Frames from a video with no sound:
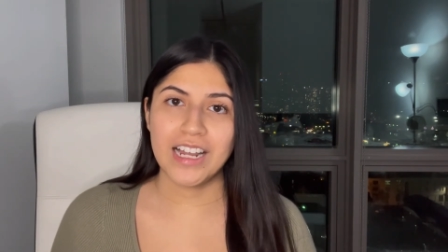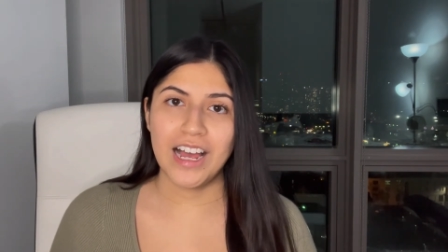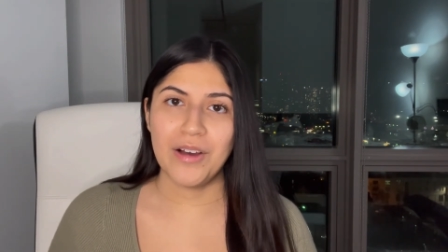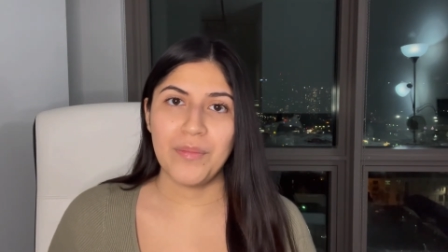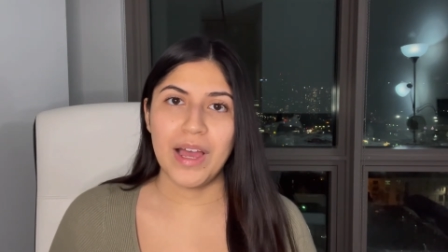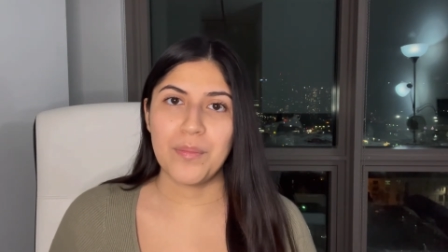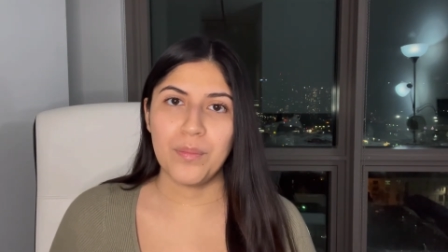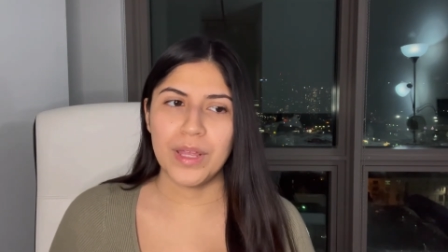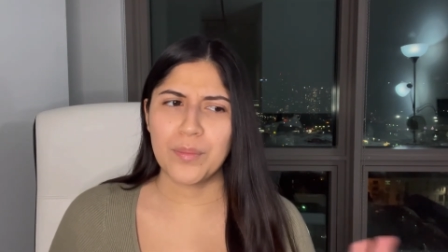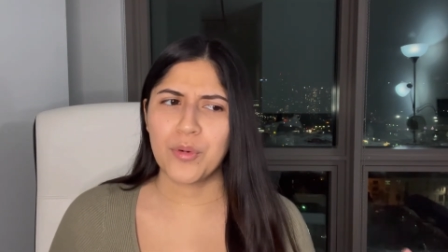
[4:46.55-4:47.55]
I
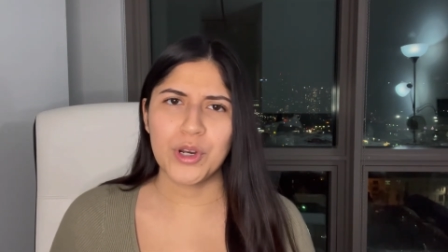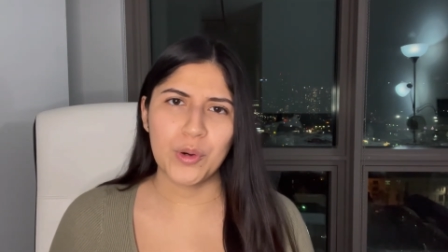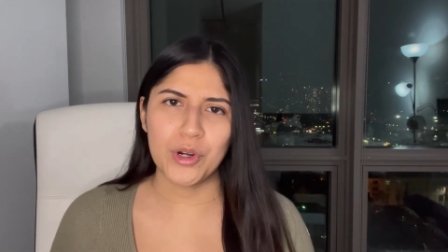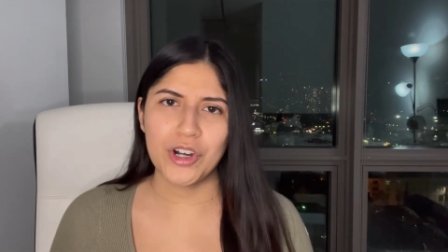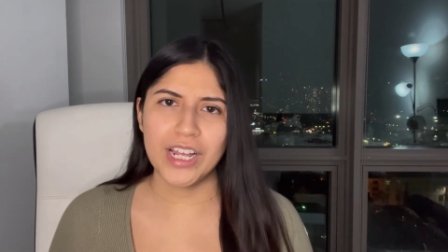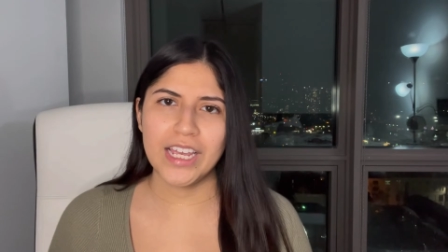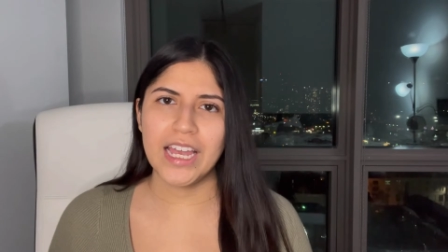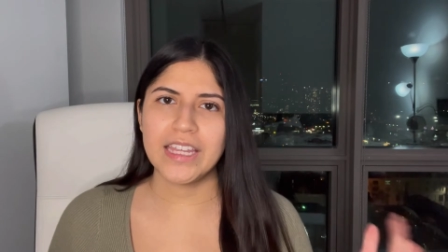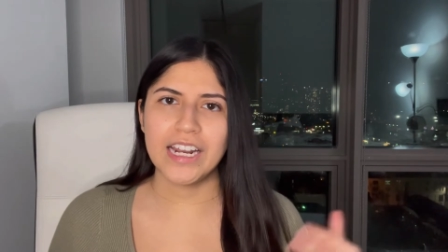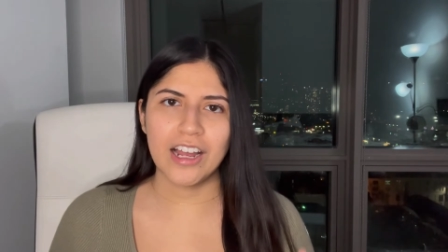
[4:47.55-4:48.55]
like pre-ordered it,
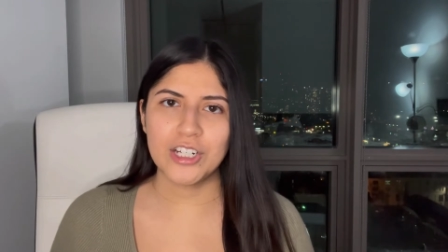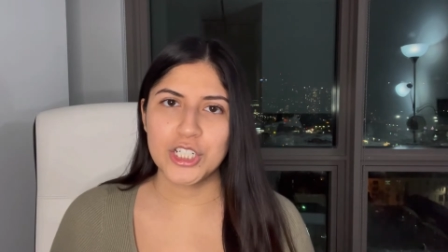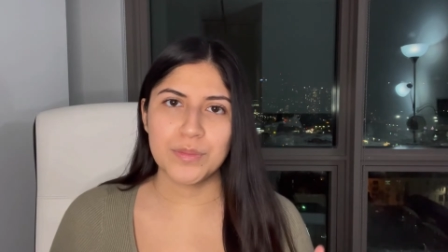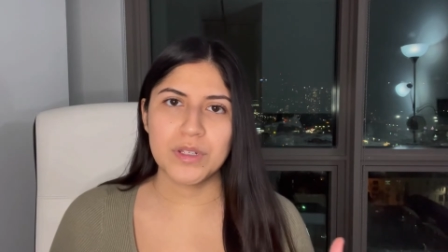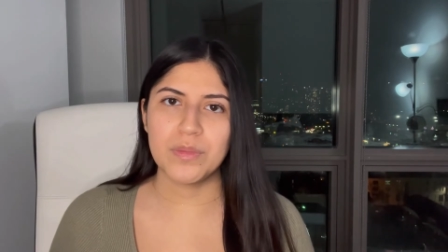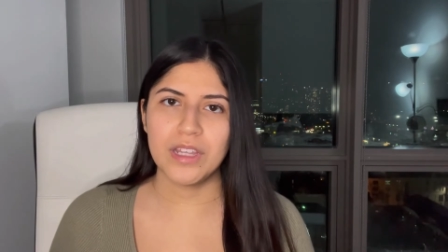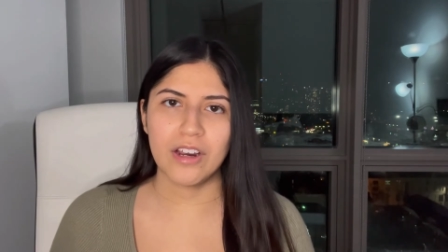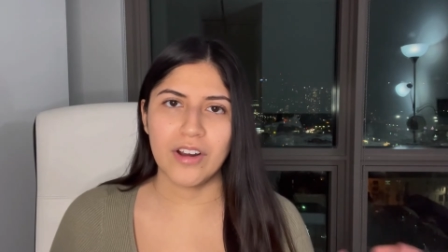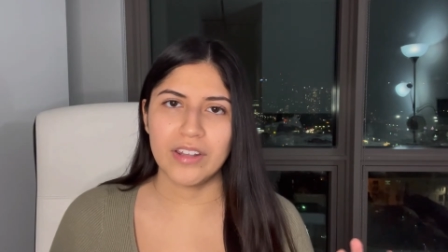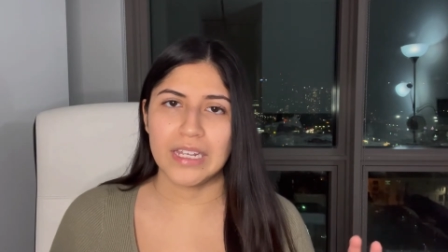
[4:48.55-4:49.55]
and then it got shipped to me like
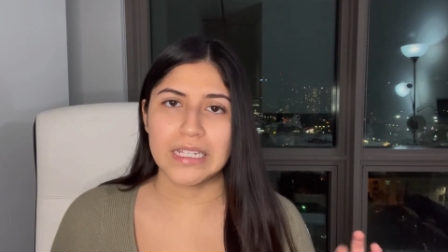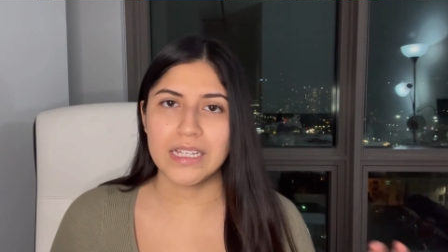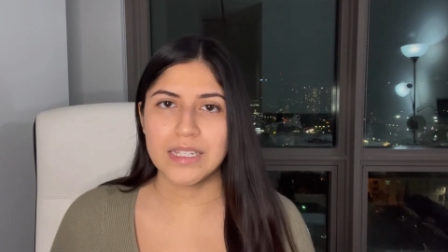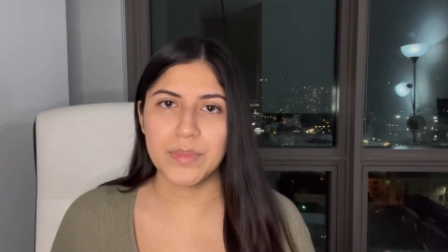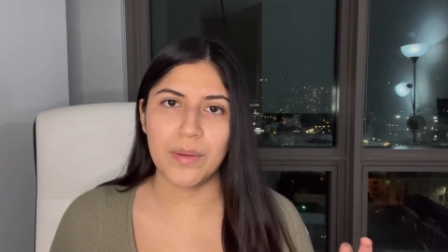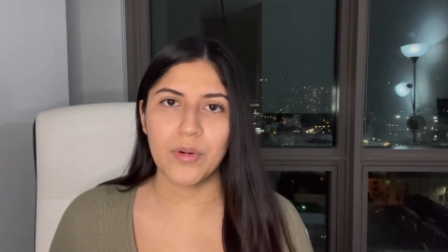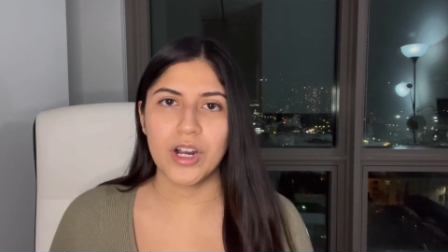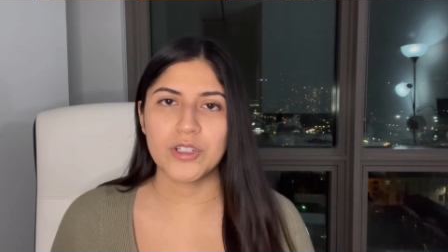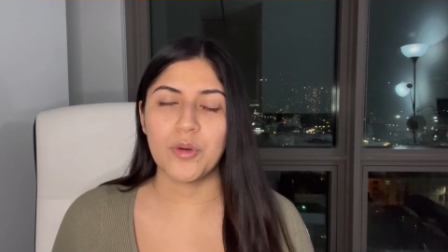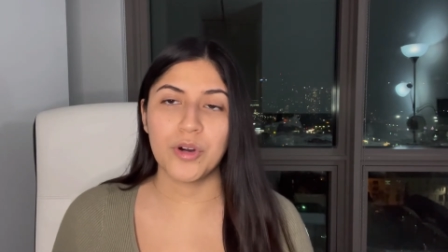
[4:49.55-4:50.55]
around like September,
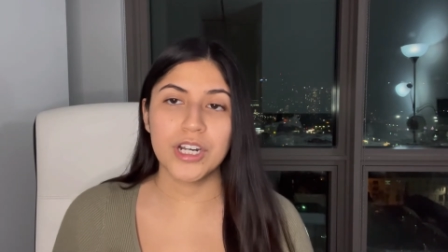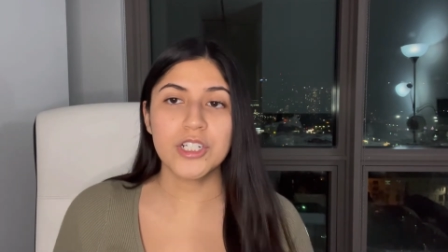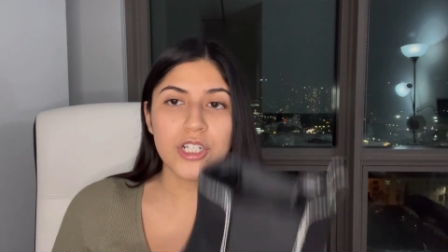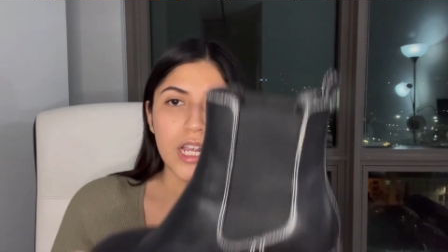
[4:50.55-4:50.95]
October-ish.